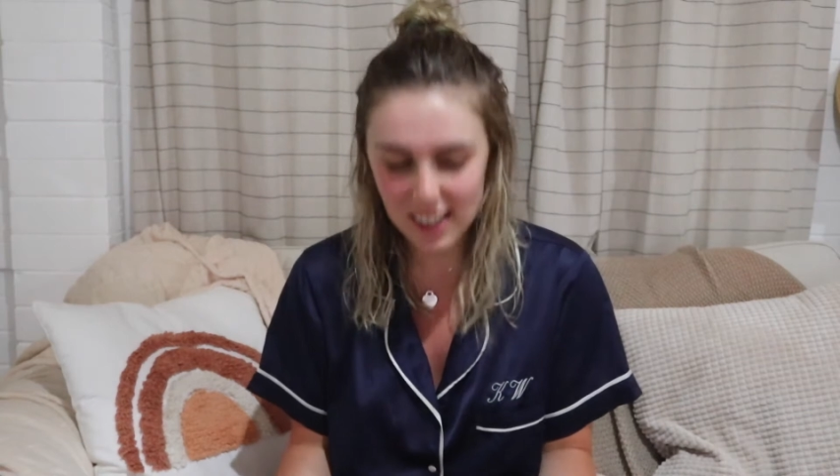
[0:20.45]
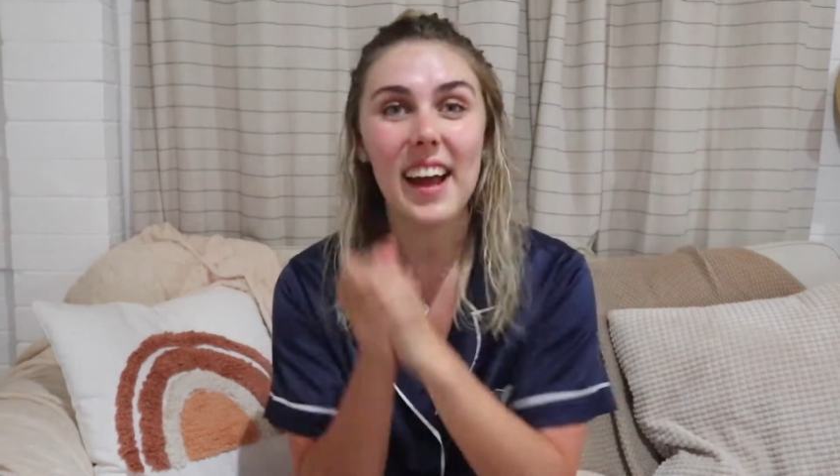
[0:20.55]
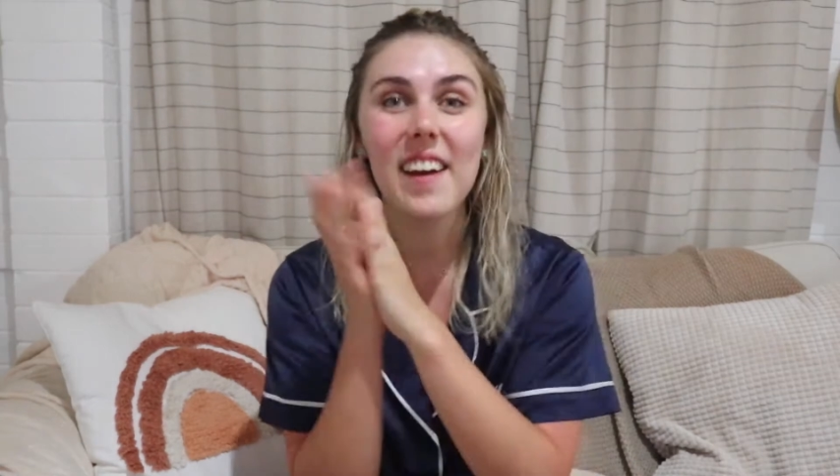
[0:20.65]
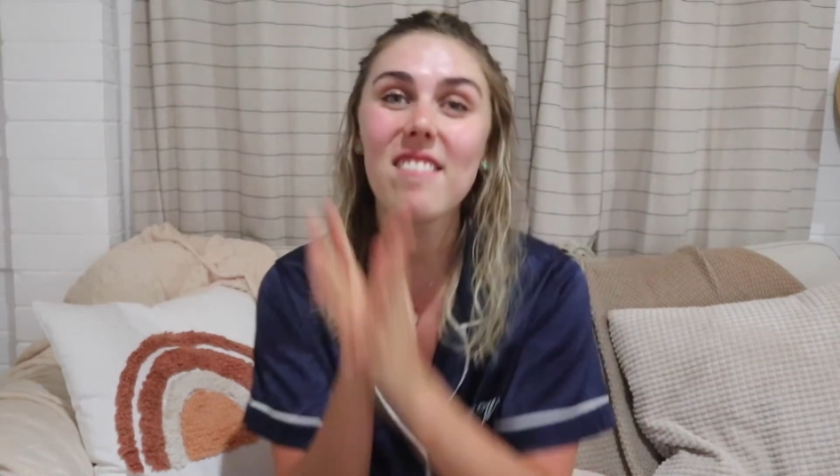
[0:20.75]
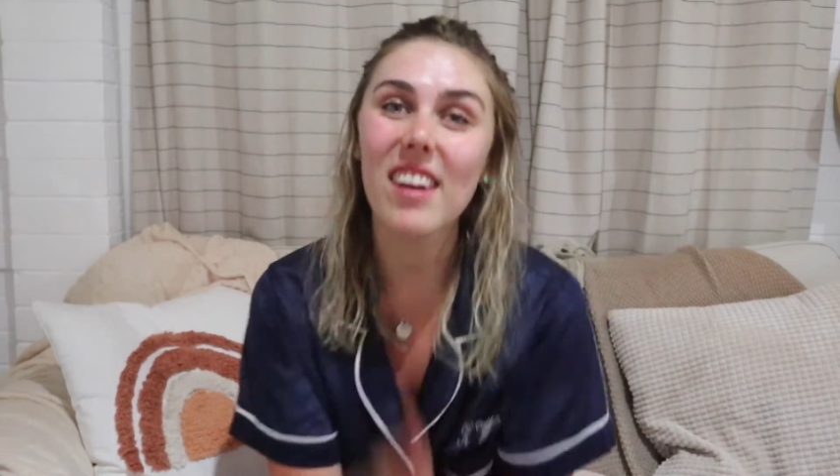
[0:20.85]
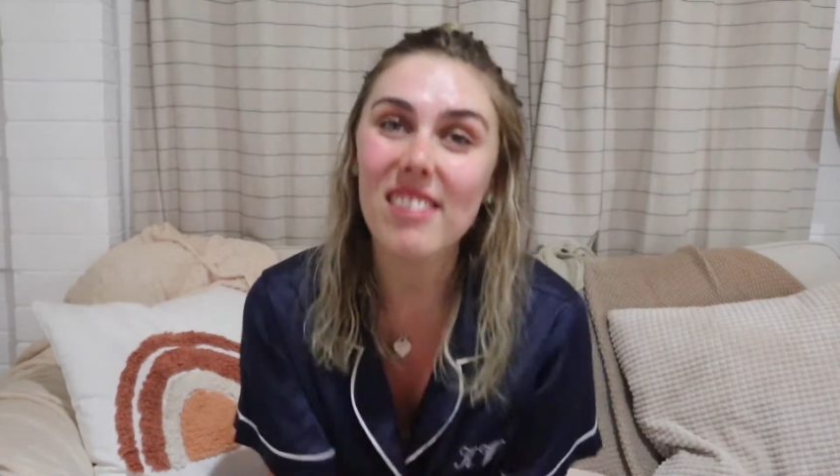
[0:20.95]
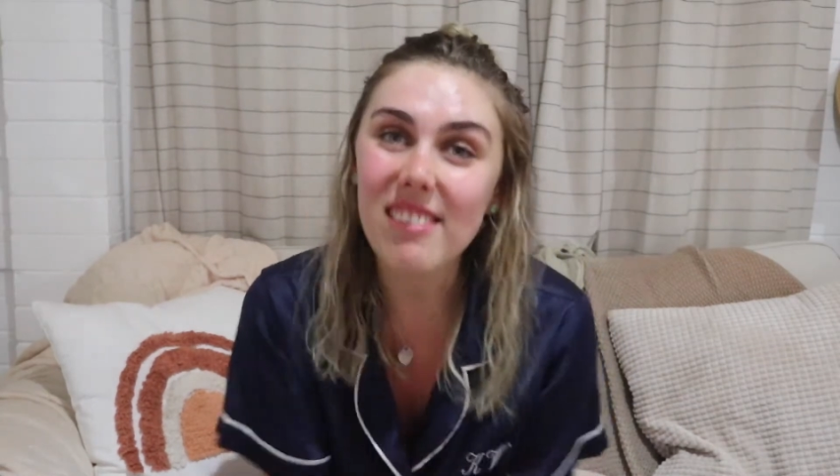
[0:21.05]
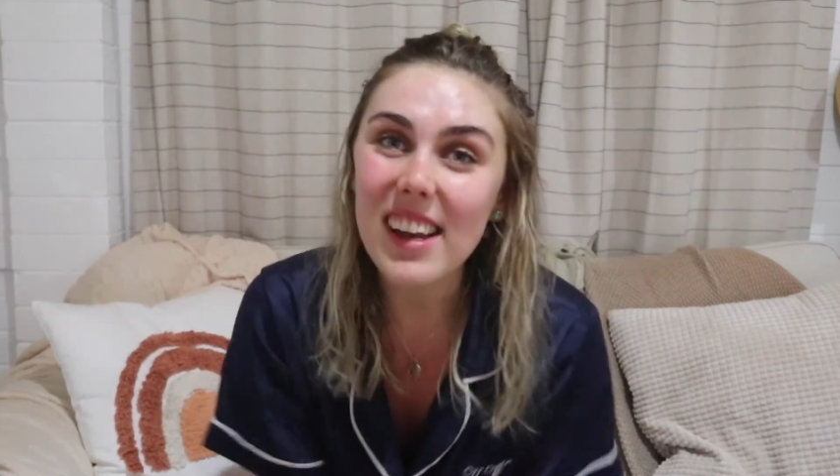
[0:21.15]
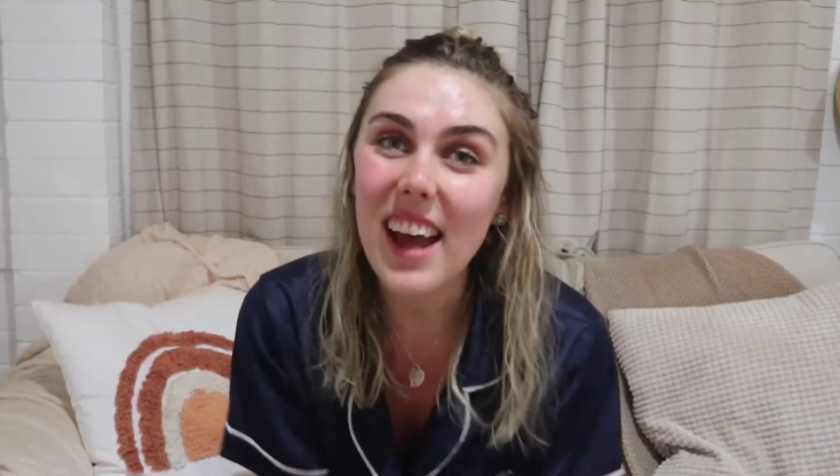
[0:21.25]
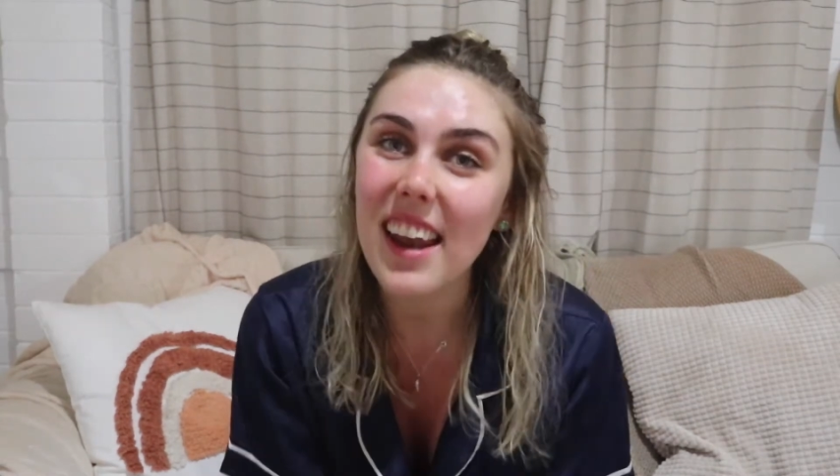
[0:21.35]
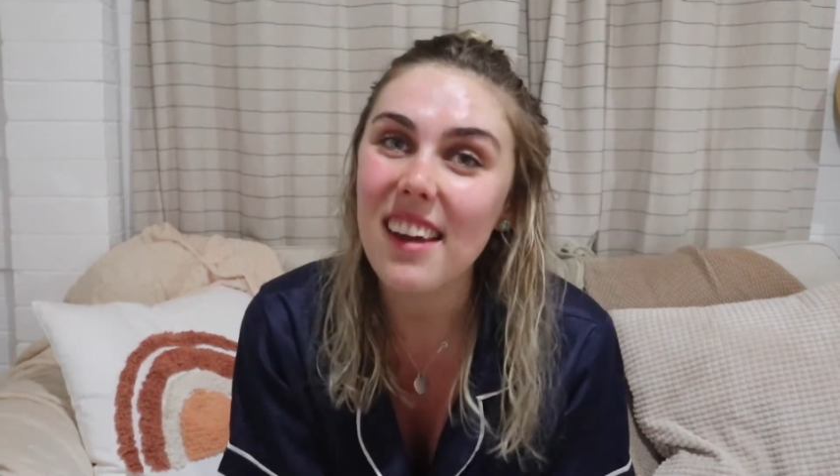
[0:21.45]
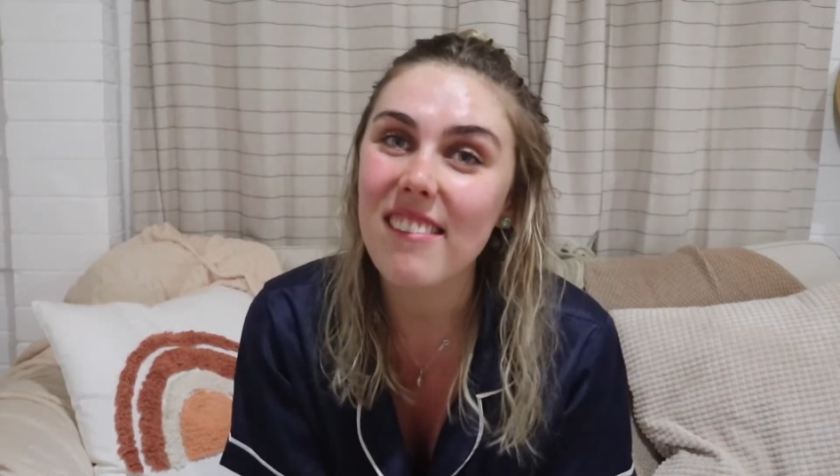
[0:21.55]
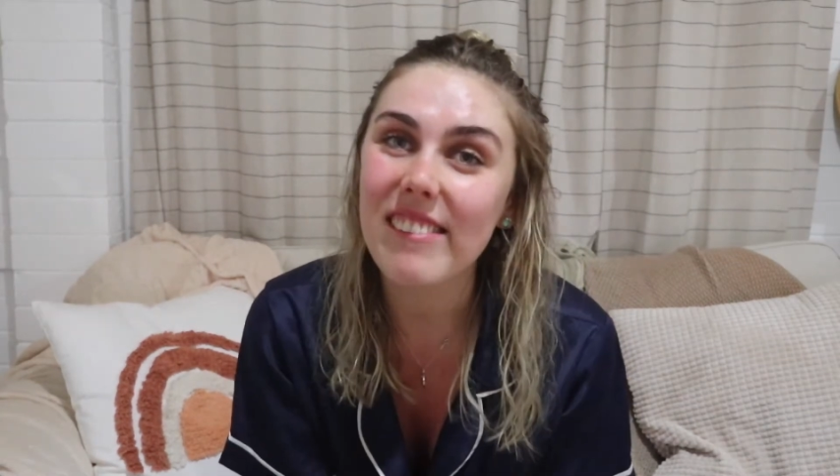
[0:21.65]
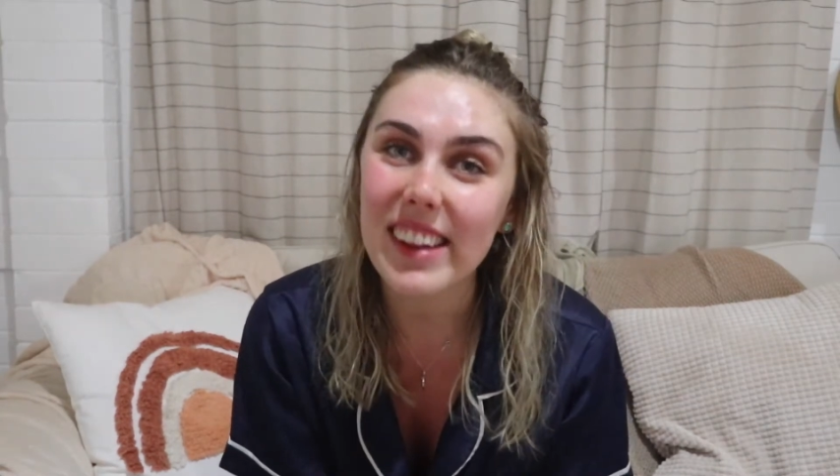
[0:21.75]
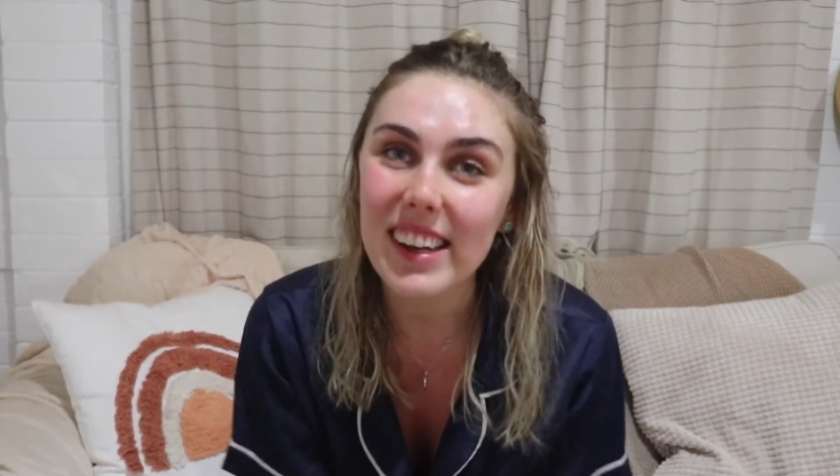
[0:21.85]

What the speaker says: I hope everyone had a really